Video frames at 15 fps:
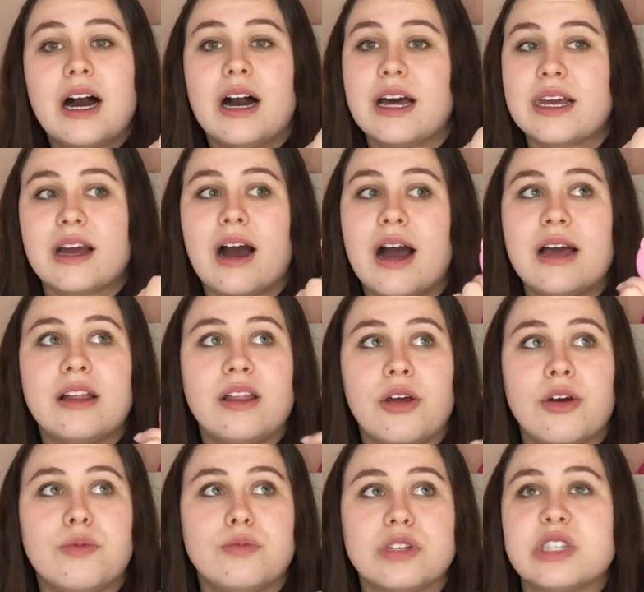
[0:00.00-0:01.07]
Like, I
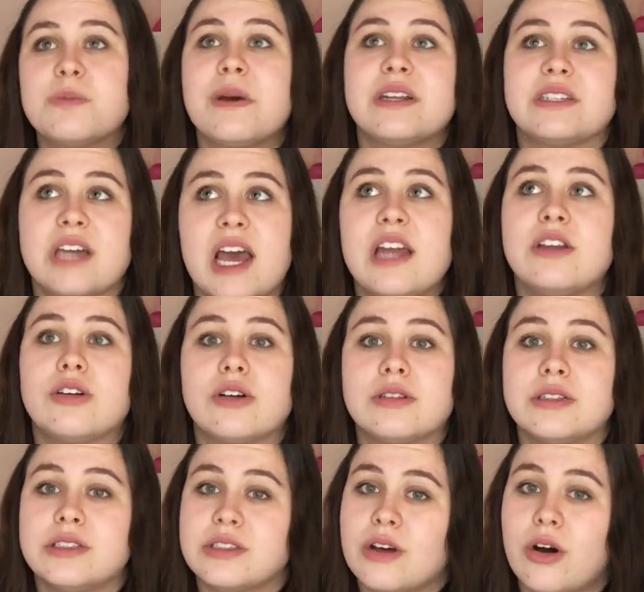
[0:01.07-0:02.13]
alone would spend $10
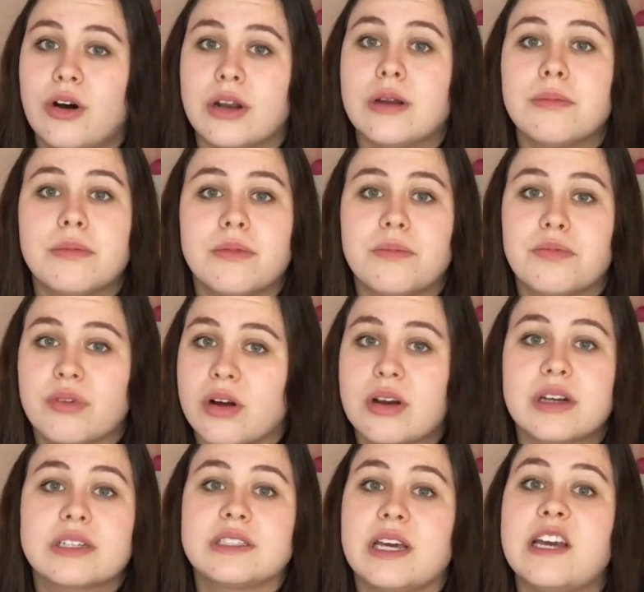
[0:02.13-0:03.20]
on
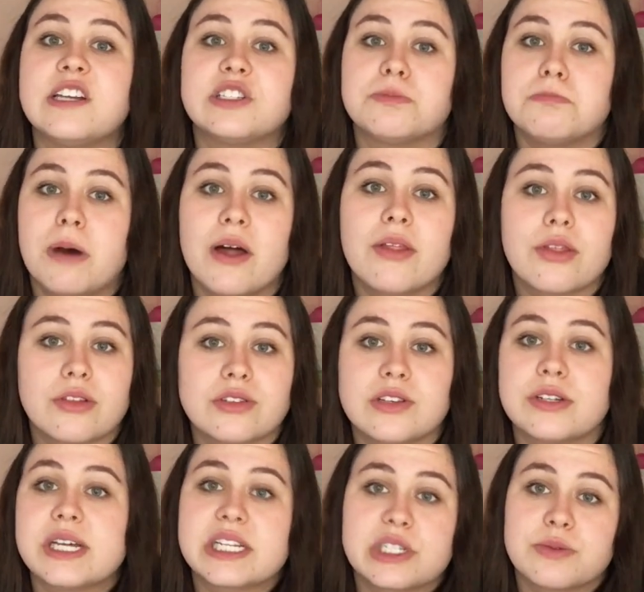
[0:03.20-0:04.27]
products each month, so
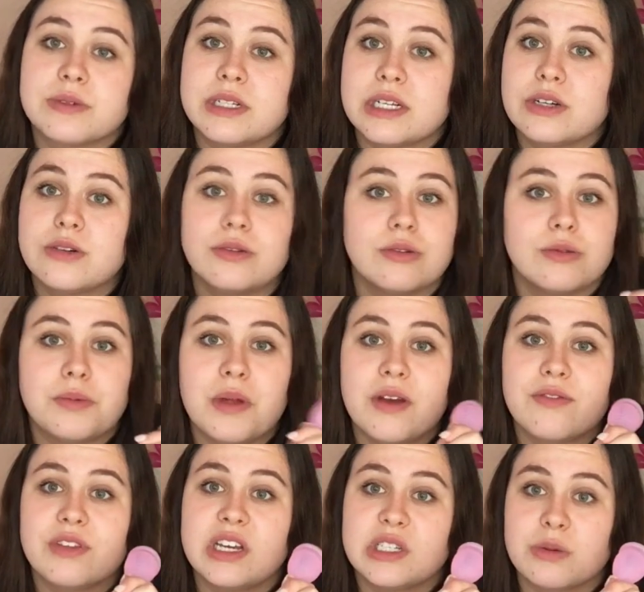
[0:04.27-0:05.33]
that's really cool
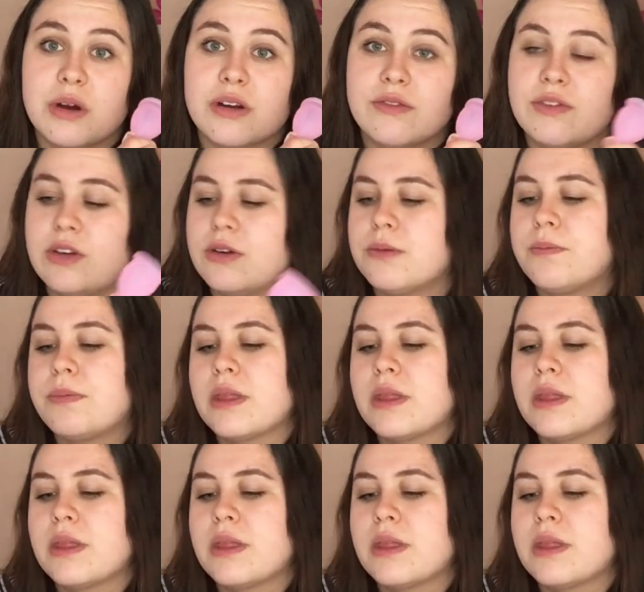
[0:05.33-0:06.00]
if these work for you.